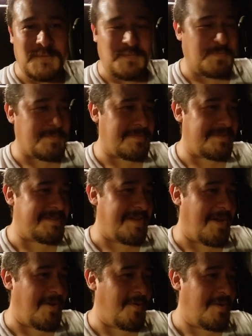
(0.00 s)
So,
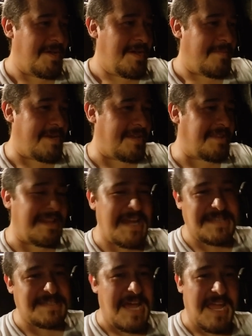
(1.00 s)
but nonetheless,
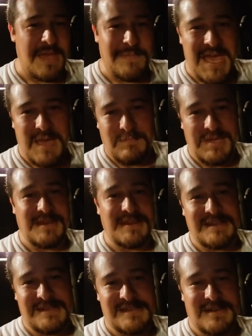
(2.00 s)
I am happy that the
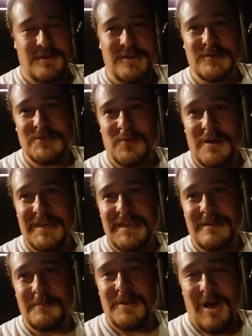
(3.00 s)
stereo is working. The
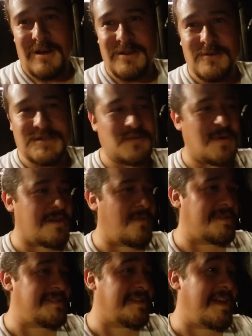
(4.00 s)
audio is working once
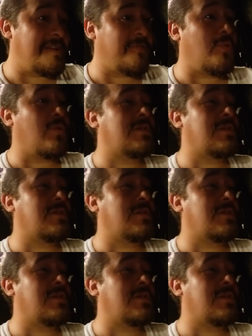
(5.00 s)
again. Of course,